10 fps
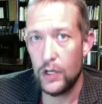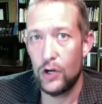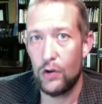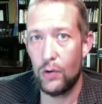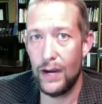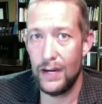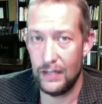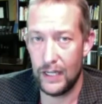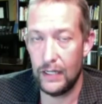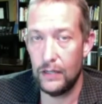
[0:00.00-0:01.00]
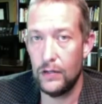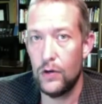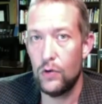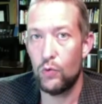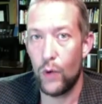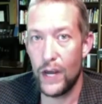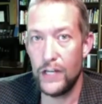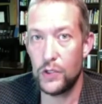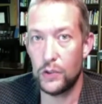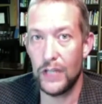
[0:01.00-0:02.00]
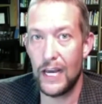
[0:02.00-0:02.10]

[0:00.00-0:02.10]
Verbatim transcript: crediting Rachel